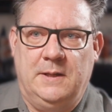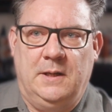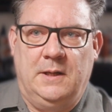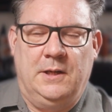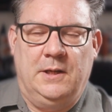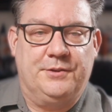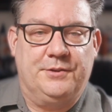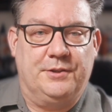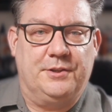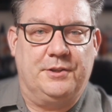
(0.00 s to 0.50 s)

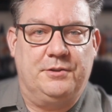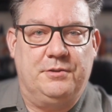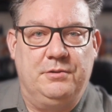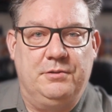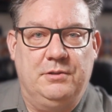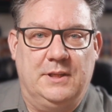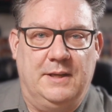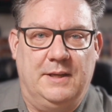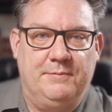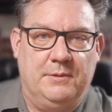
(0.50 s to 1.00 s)
so that
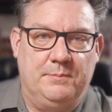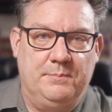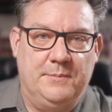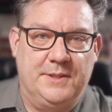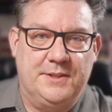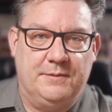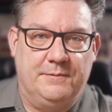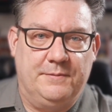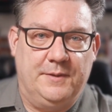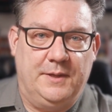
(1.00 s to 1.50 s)
you never
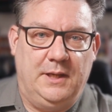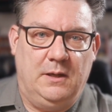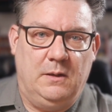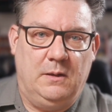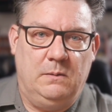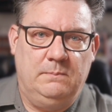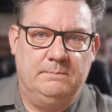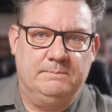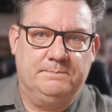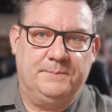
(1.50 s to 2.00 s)
miss a
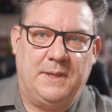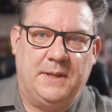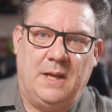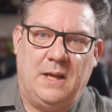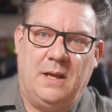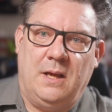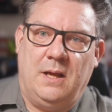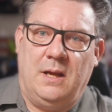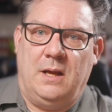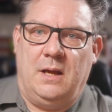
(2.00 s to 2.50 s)
video.
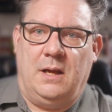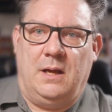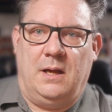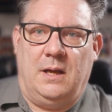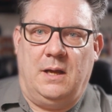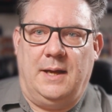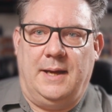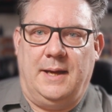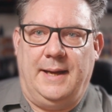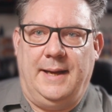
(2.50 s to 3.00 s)

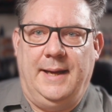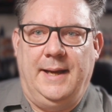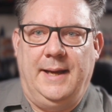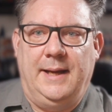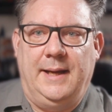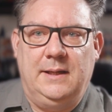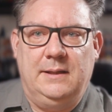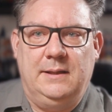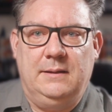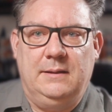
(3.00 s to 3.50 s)

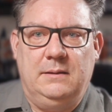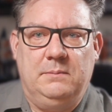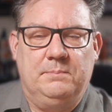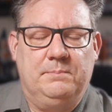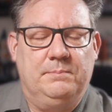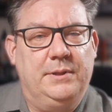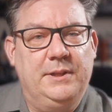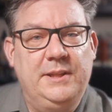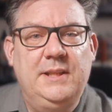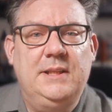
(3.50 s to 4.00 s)
And uh,
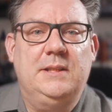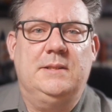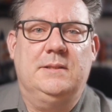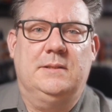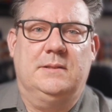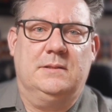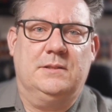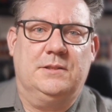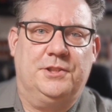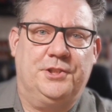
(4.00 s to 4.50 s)

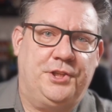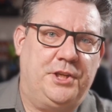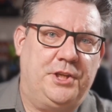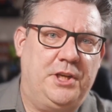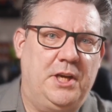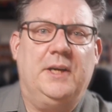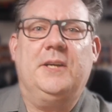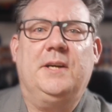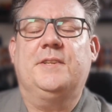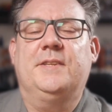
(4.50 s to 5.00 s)
please
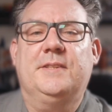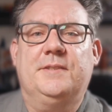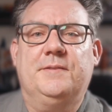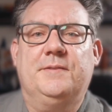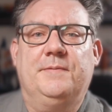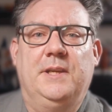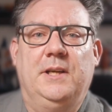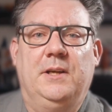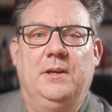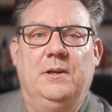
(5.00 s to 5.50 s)
share this
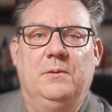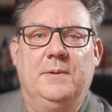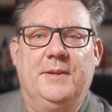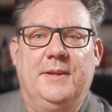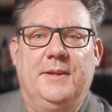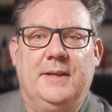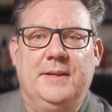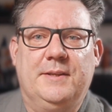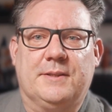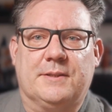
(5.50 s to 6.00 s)
video
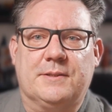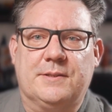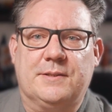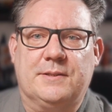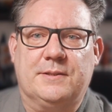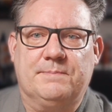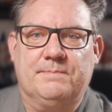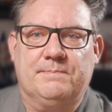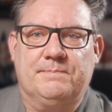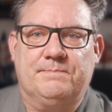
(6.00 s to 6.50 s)
with
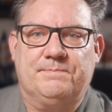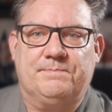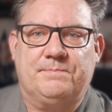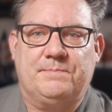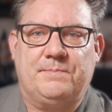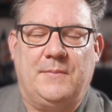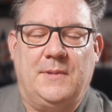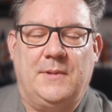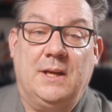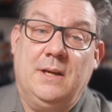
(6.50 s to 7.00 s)
others.
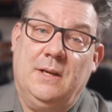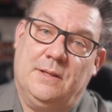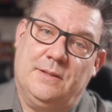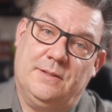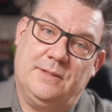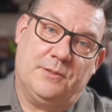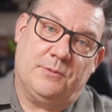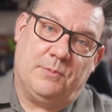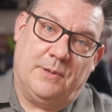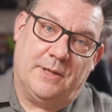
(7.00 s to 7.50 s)

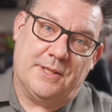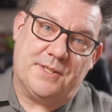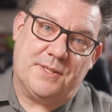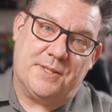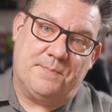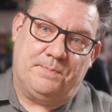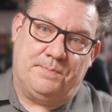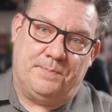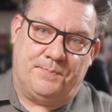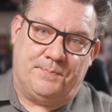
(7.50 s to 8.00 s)
This
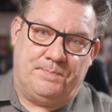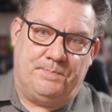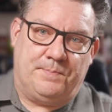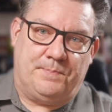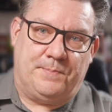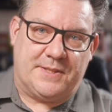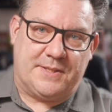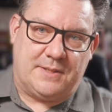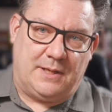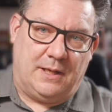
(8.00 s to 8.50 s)
was
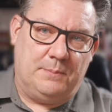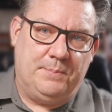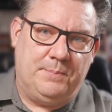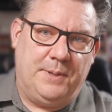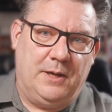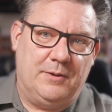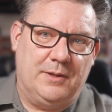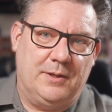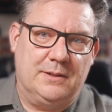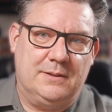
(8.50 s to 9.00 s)
Pascal
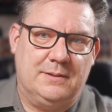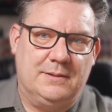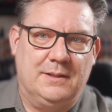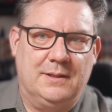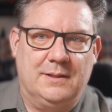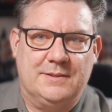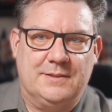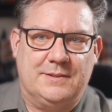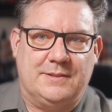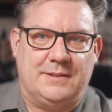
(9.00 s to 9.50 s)
Parent
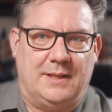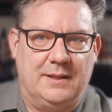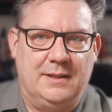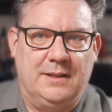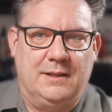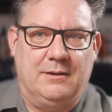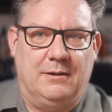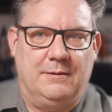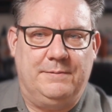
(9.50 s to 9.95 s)
signing off,